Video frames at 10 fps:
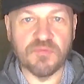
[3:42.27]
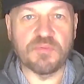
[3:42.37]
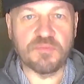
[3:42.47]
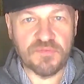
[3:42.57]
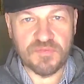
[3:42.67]
We
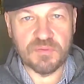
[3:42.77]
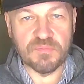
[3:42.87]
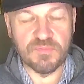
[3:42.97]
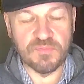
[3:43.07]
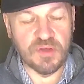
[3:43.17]
move
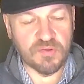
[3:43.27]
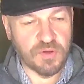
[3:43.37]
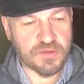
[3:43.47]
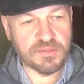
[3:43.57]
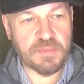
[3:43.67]
them
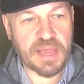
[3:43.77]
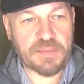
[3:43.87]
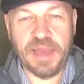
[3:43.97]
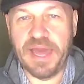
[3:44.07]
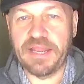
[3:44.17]
across the back
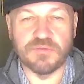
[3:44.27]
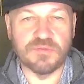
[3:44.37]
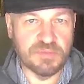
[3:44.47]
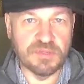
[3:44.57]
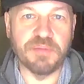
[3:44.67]
paddock, or the
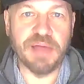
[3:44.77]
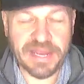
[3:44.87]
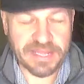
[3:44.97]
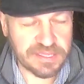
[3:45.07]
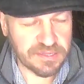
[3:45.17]
middle
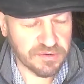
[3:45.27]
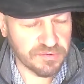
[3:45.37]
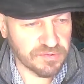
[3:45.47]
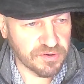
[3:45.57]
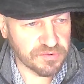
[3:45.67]
paddock, in
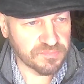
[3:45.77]
our